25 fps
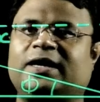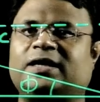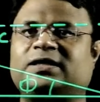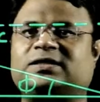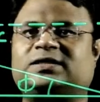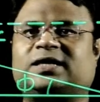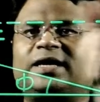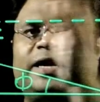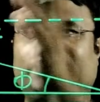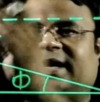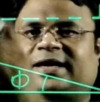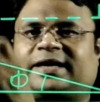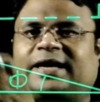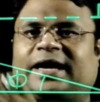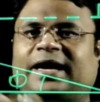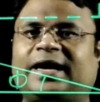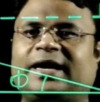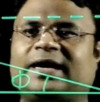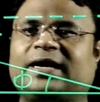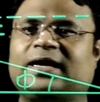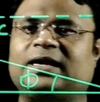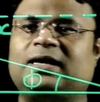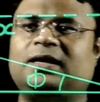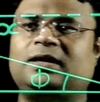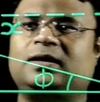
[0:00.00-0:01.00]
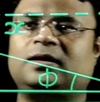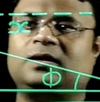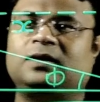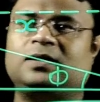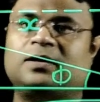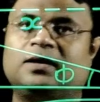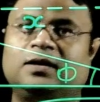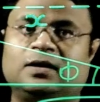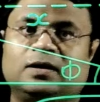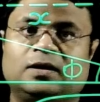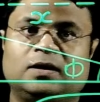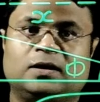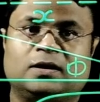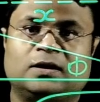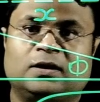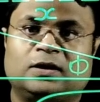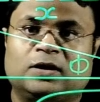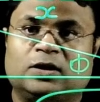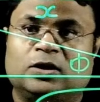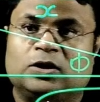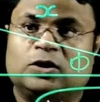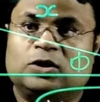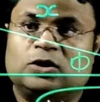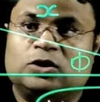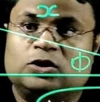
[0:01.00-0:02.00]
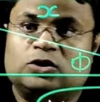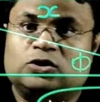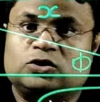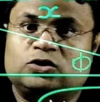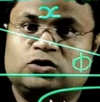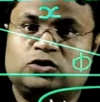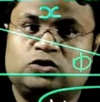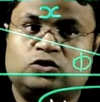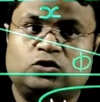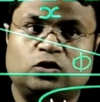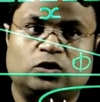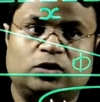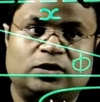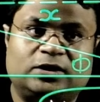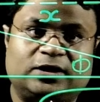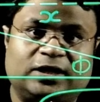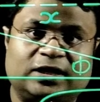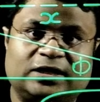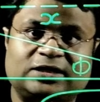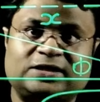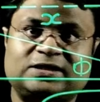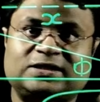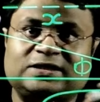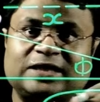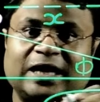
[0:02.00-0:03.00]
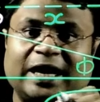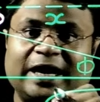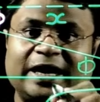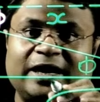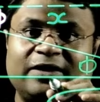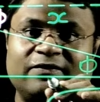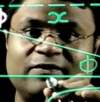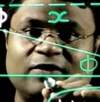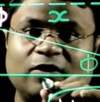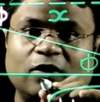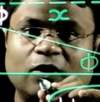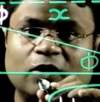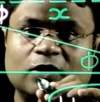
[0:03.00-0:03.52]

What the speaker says: It's a rectangle. So this side will